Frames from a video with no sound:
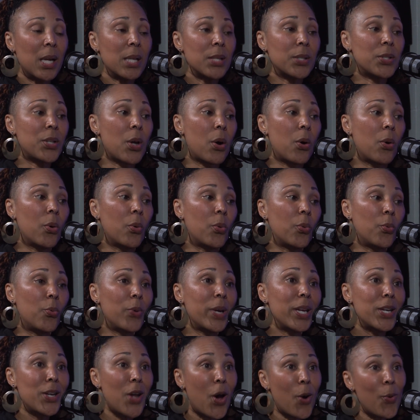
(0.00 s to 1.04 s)
So
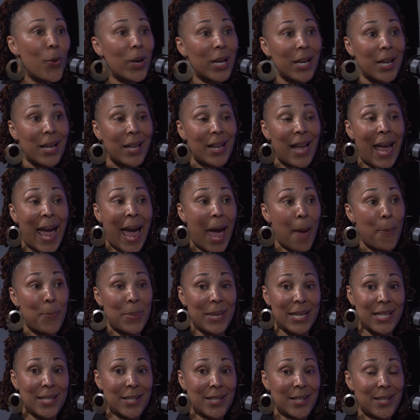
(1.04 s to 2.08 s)
we know what
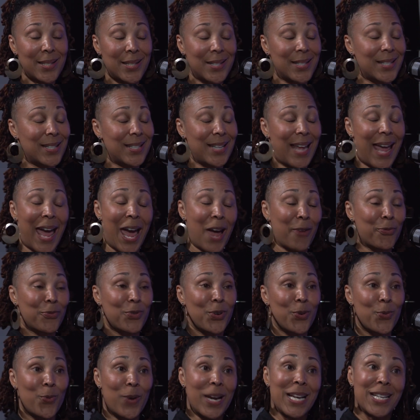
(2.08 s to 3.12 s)
happens
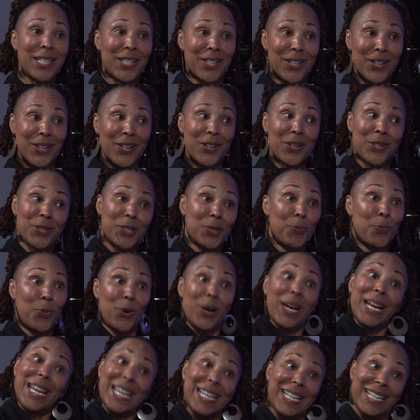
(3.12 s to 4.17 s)
after winter,
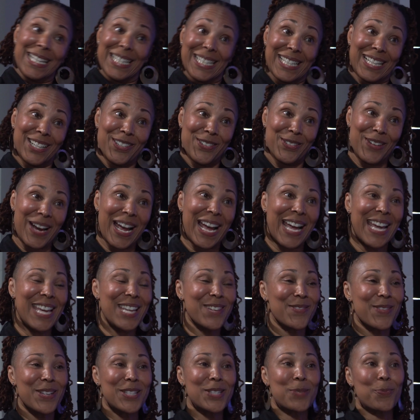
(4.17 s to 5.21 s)
spring,
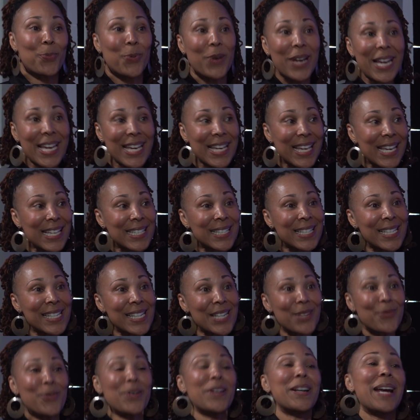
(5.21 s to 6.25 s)
right? When spring gets
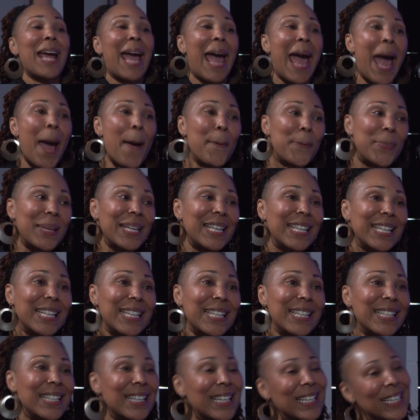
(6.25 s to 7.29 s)
here, we're
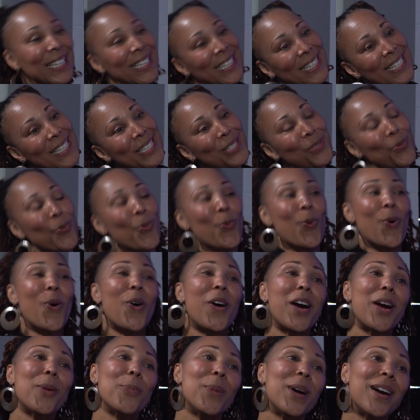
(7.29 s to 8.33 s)
happy. It's
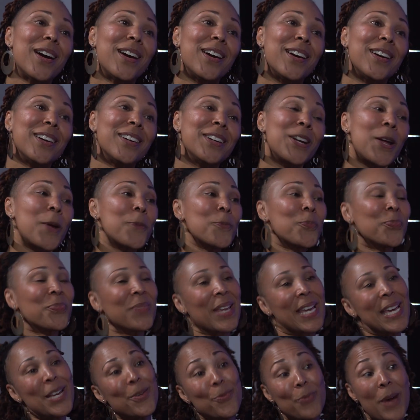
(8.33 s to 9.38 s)
warmer.
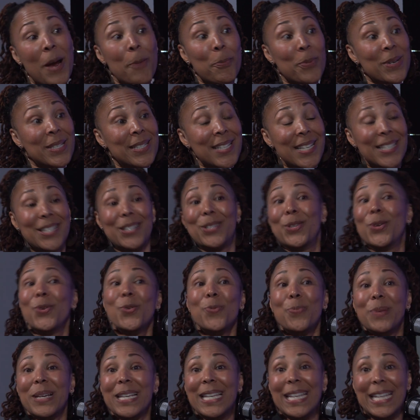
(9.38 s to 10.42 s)
It represents
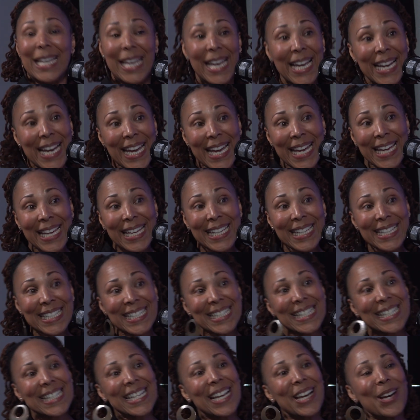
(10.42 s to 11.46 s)
new
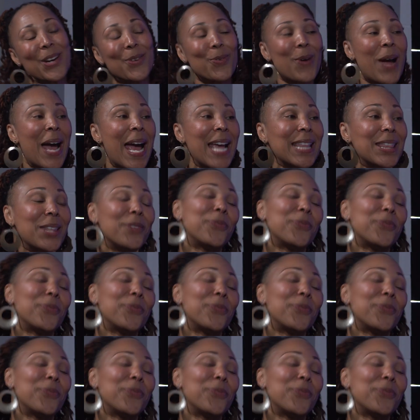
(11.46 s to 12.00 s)
beginnings, right?